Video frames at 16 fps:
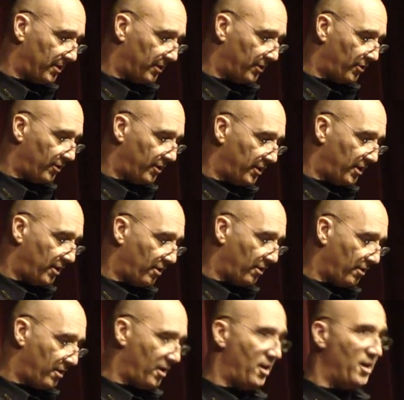Then
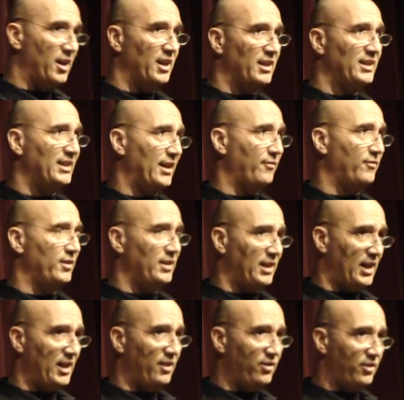
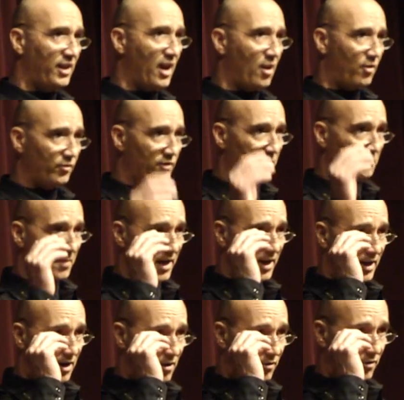17,000
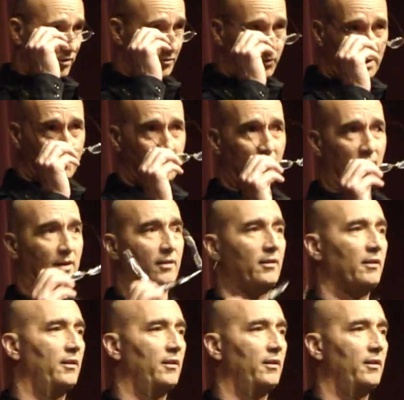man-hours we spent